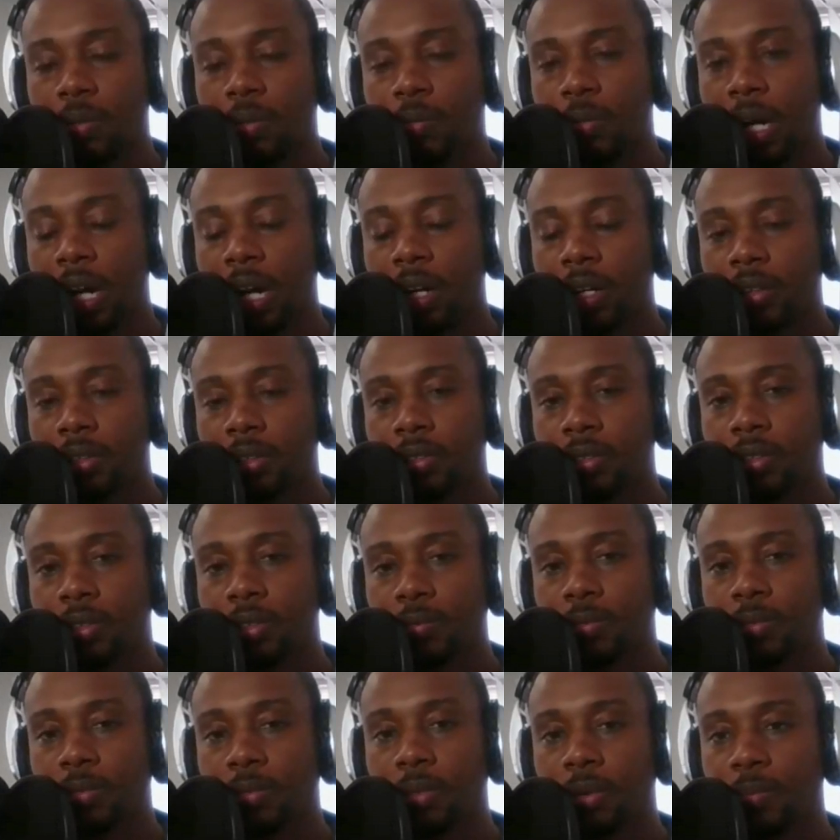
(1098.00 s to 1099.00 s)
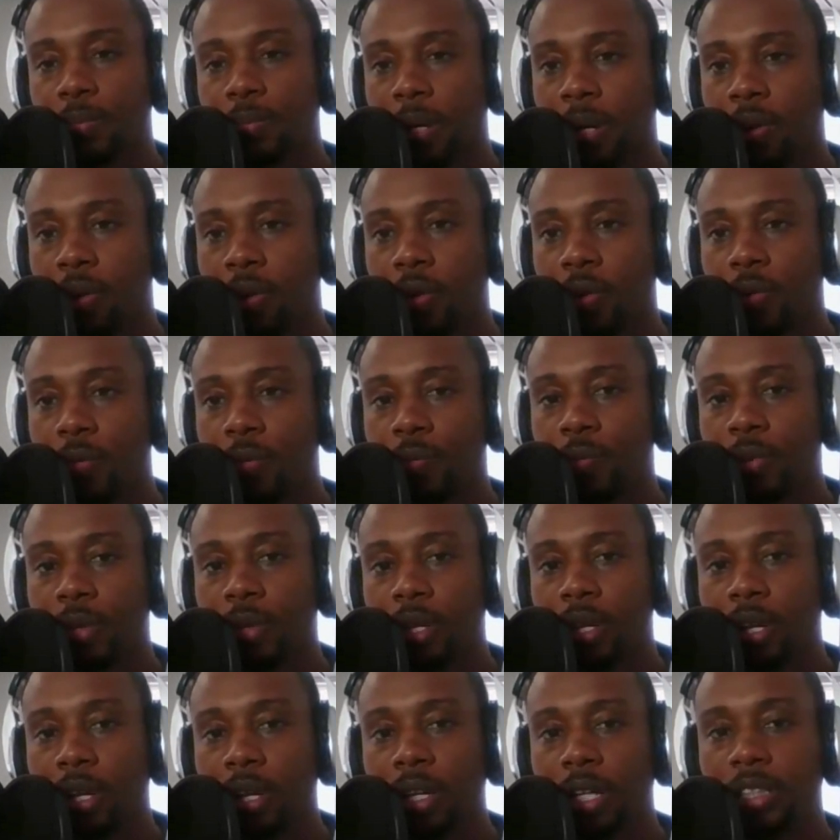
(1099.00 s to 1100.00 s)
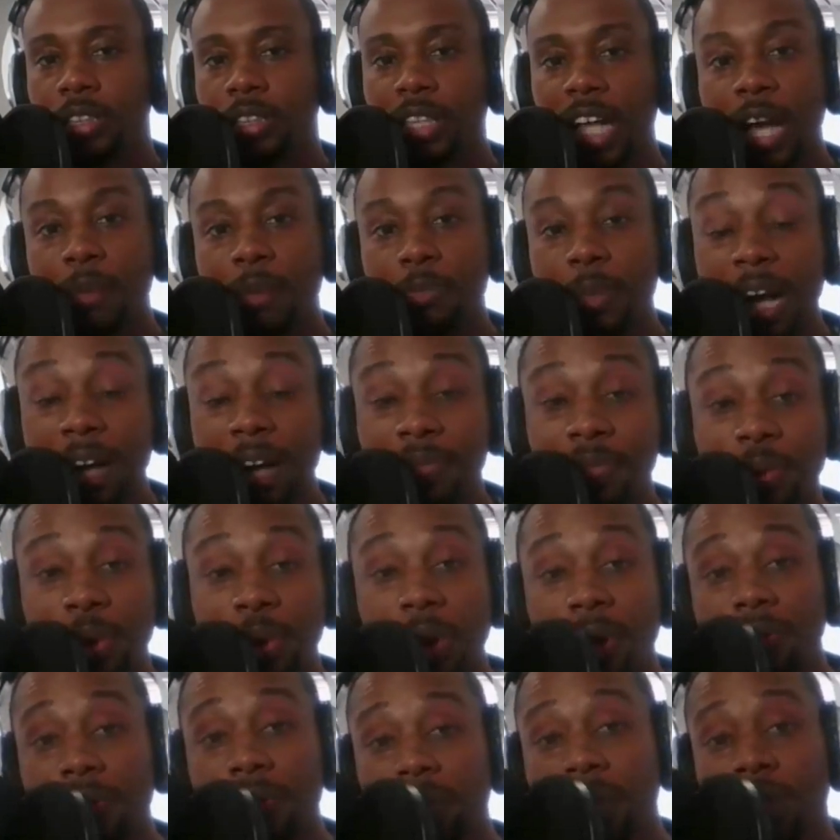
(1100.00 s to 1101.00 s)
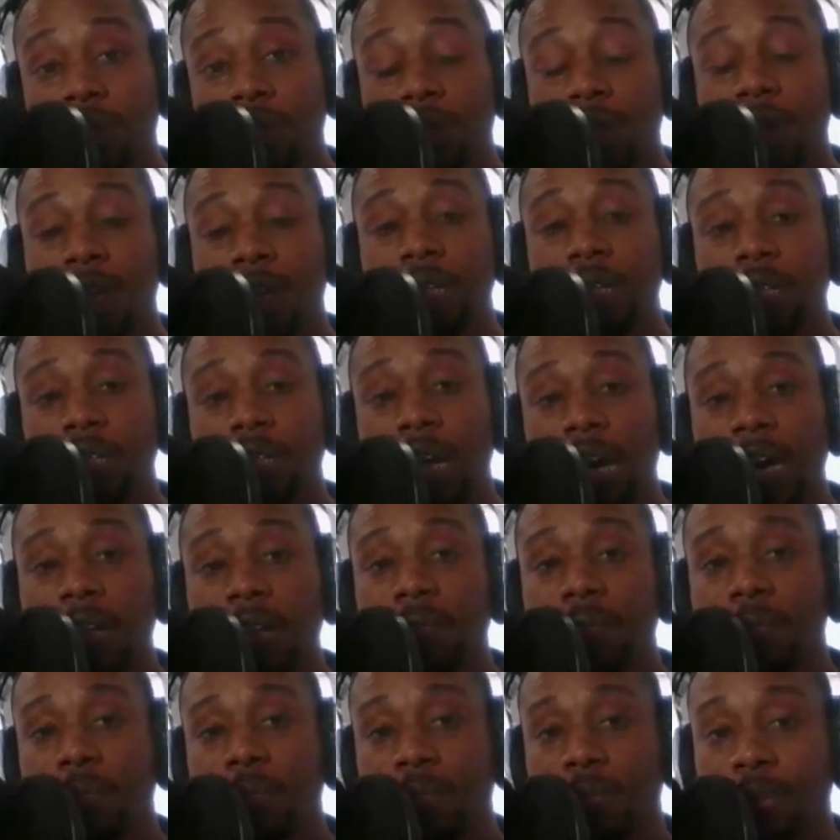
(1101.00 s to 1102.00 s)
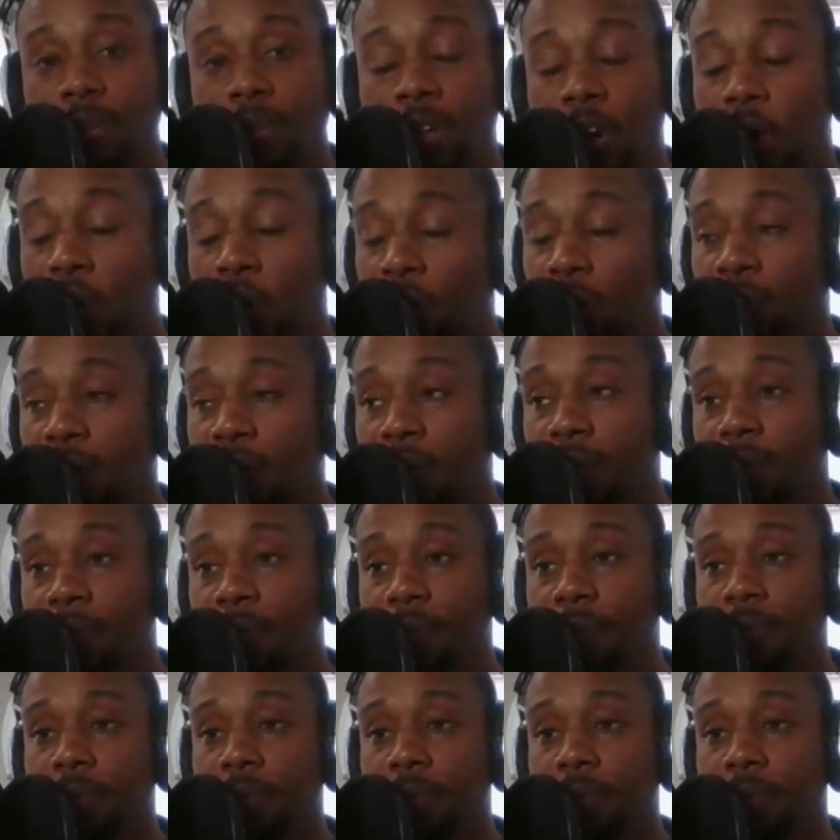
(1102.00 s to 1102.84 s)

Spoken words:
my house, my home. It's not my fault that COVID